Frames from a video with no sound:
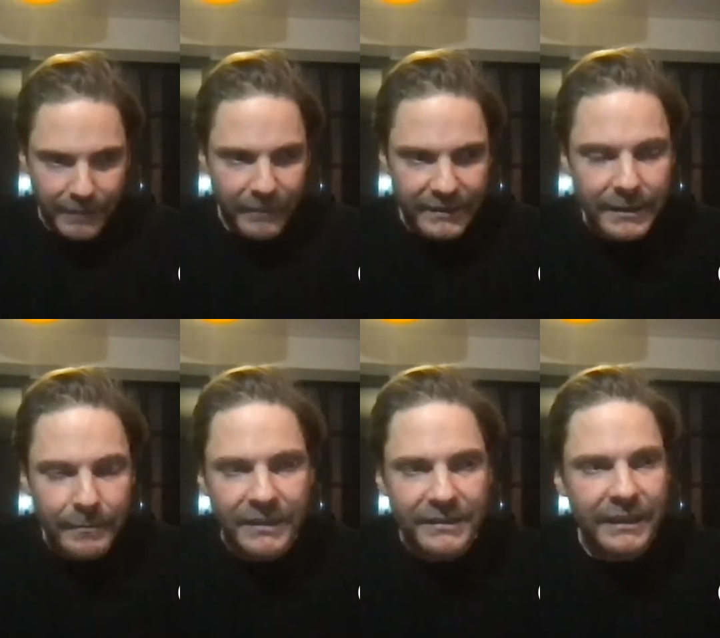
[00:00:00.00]

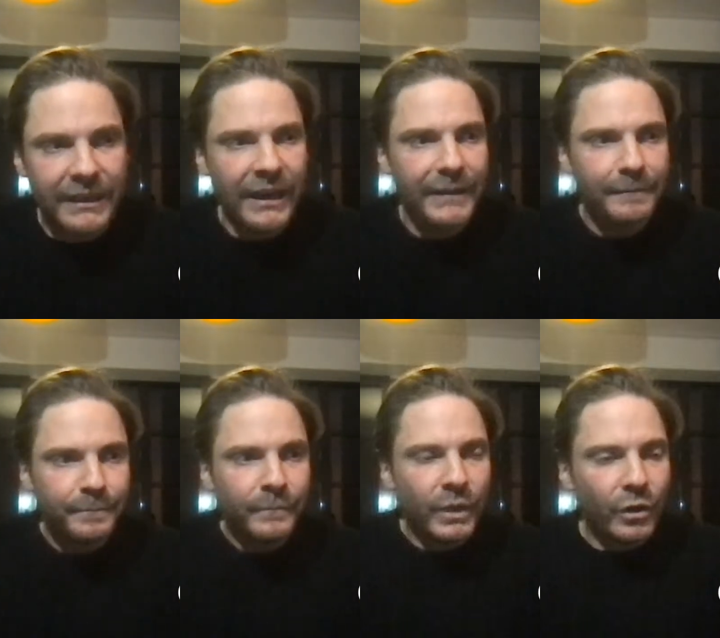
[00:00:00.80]
siblings and I
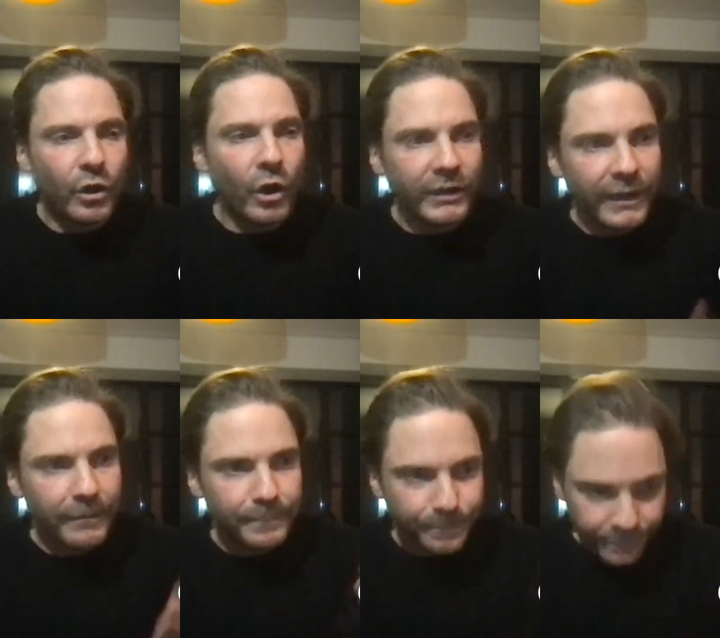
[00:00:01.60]
got
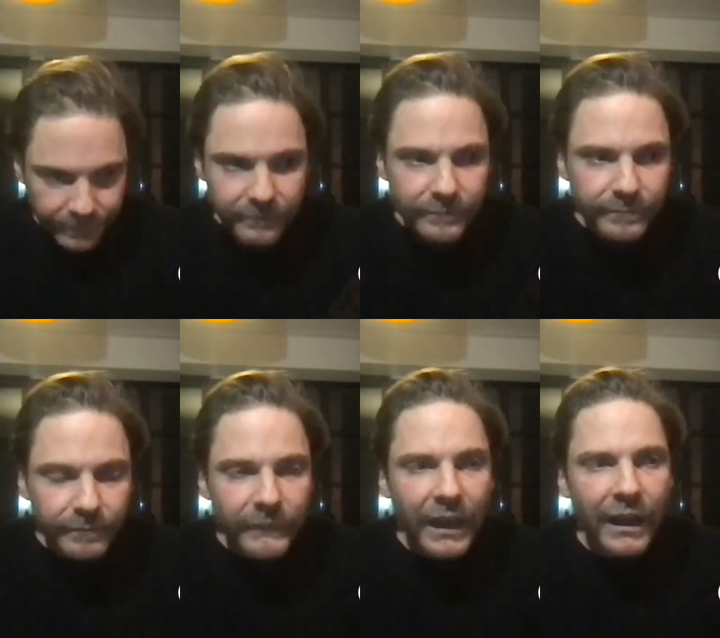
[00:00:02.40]
an
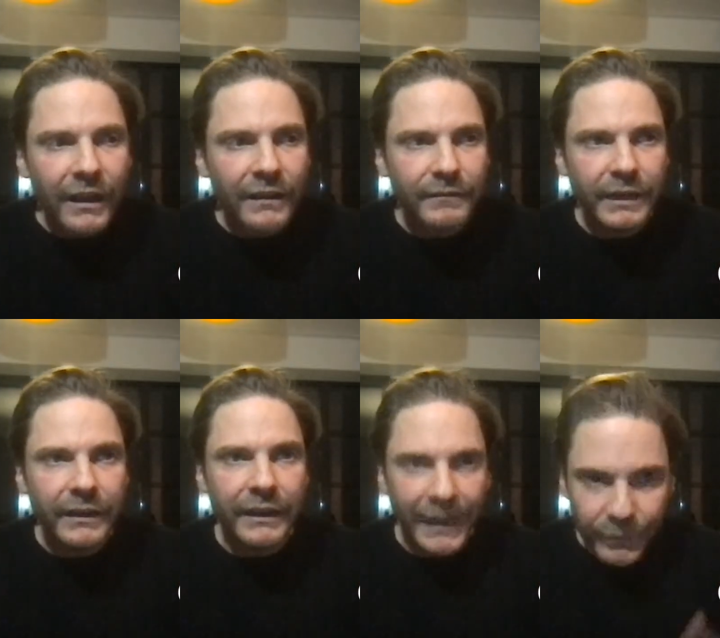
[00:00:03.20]

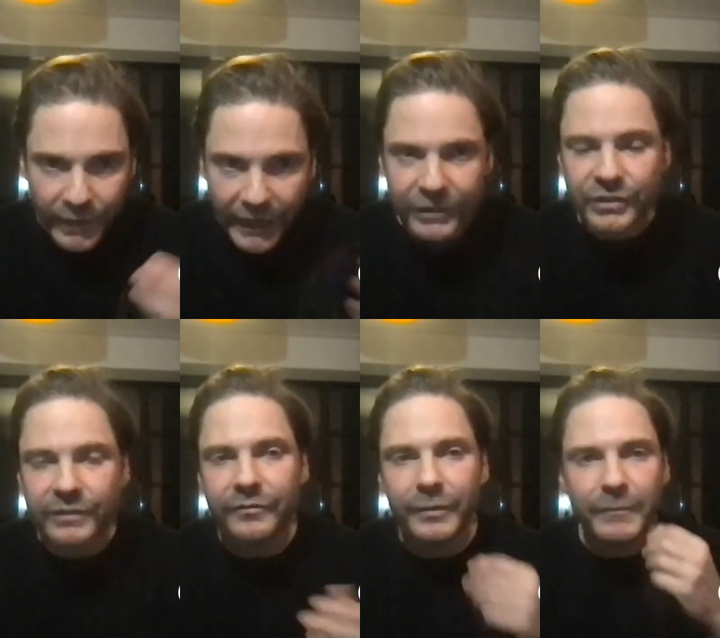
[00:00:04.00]

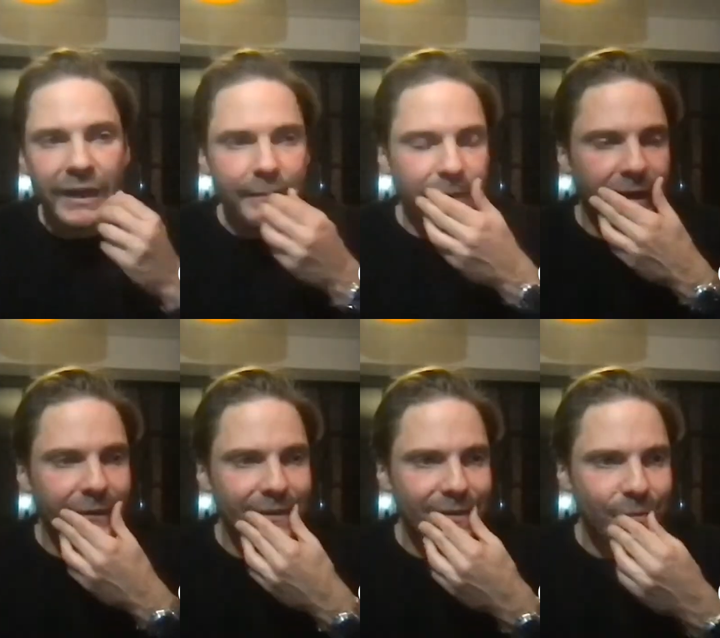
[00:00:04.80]
education from my
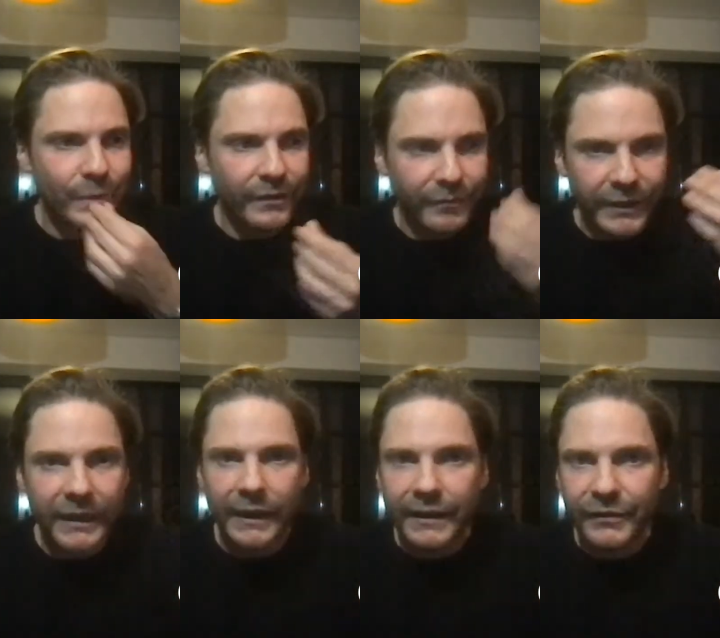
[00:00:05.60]
parents with a very
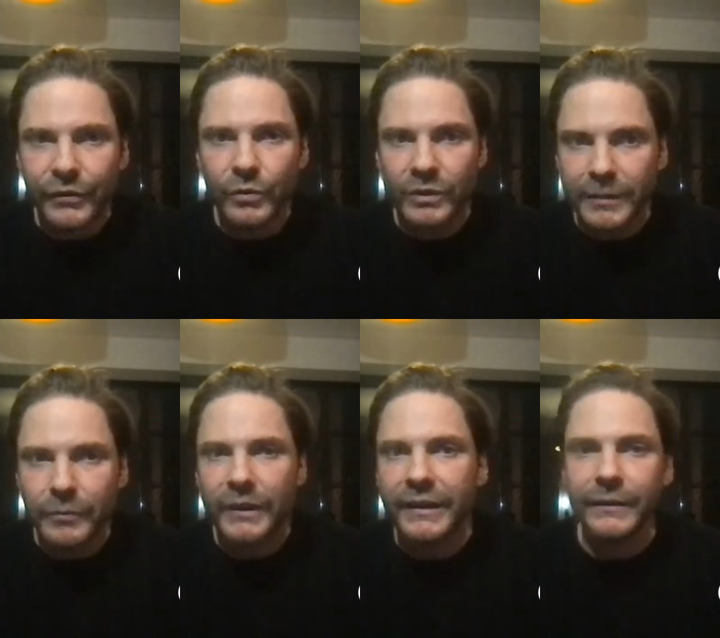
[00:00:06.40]
clear social and
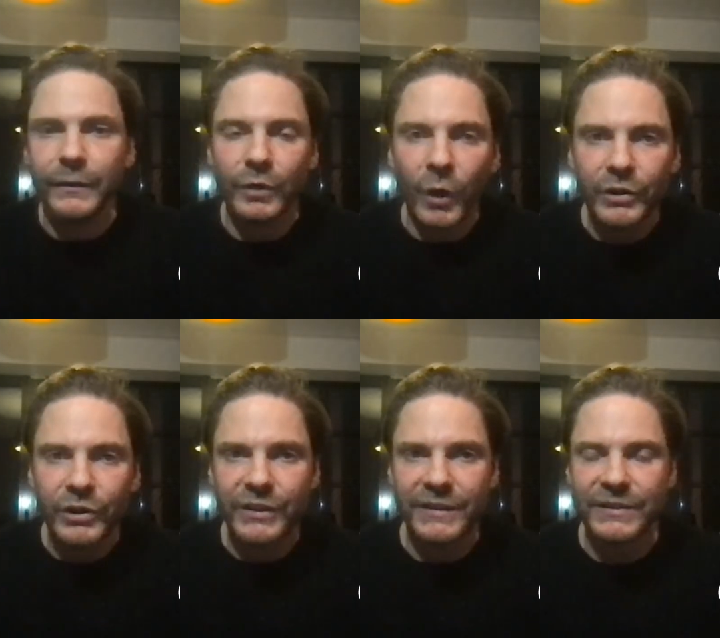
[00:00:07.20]
political
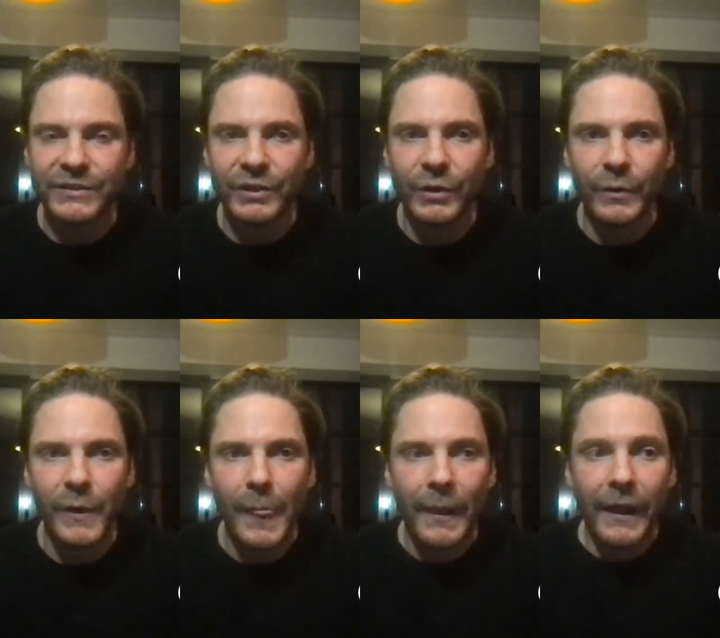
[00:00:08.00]
conscience. So
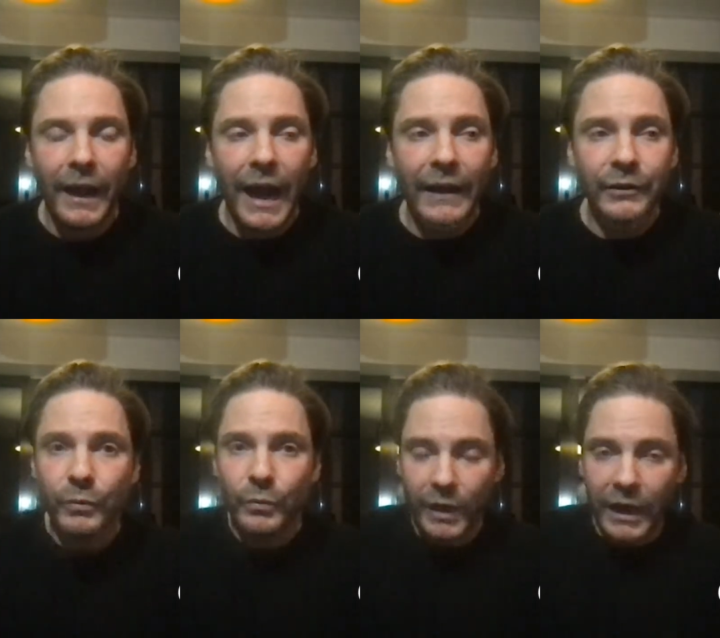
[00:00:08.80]
I
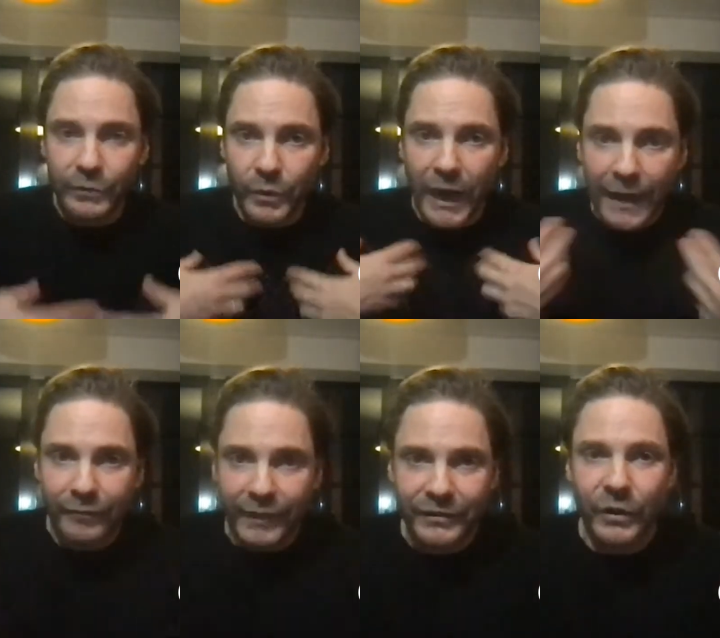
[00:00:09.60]
do have
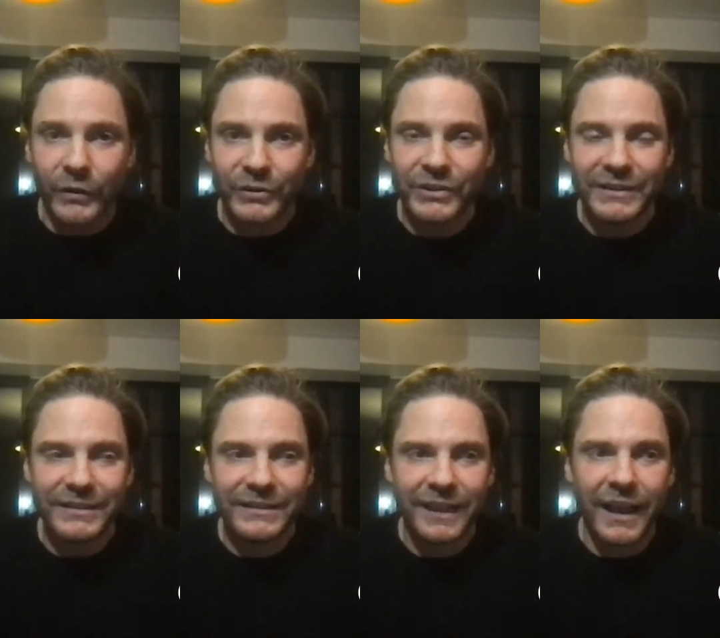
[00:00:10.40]
that
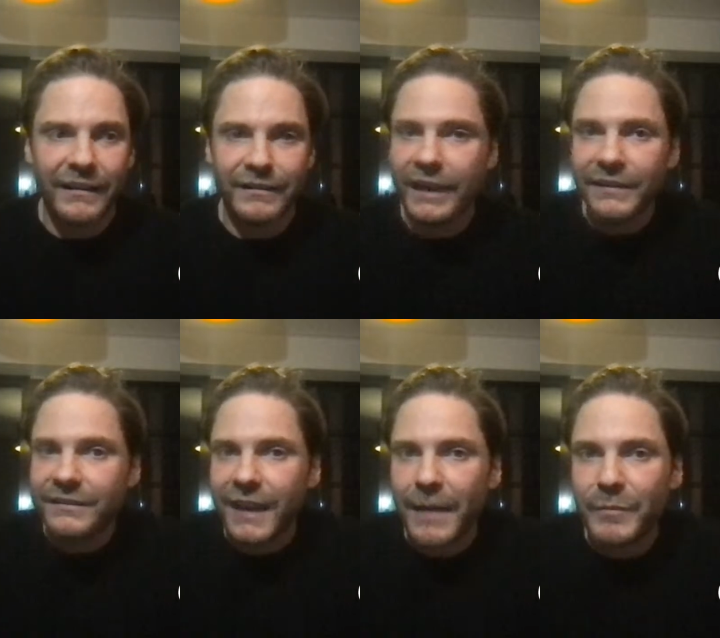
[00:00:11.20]
conscience, and yet
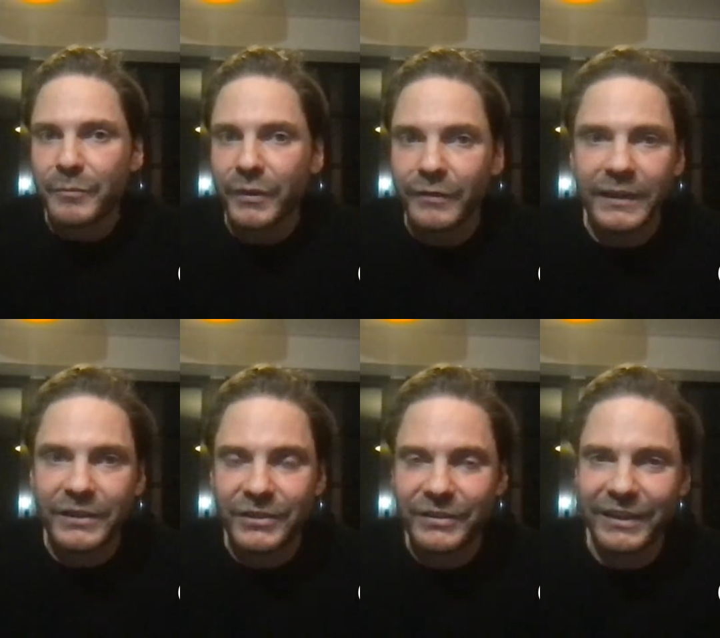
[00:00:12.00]
I'm a
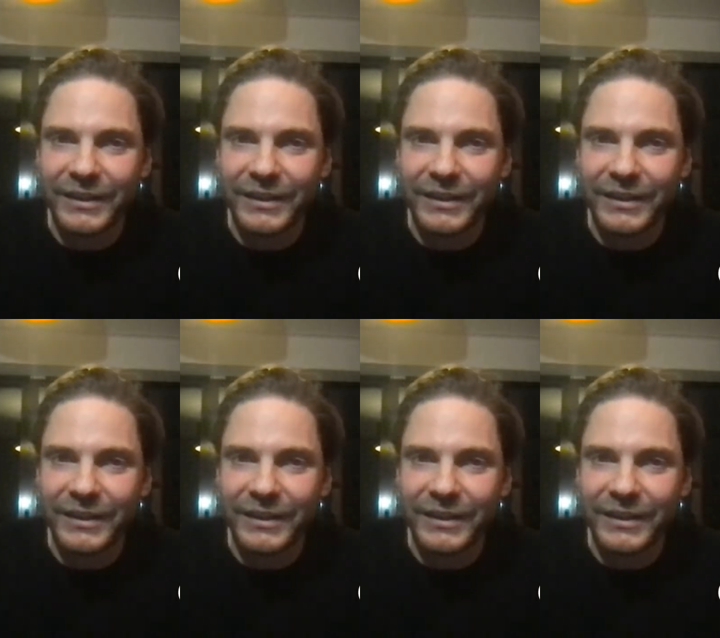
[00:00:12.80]
privileged